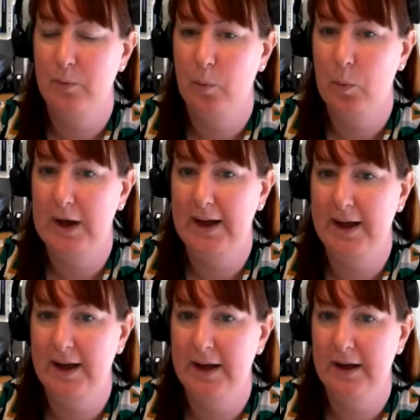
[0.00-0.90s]

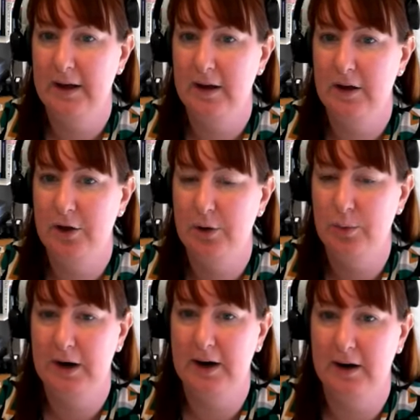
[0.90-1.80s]
where you
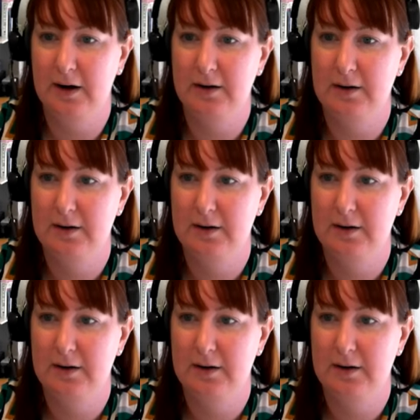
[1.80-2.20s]
are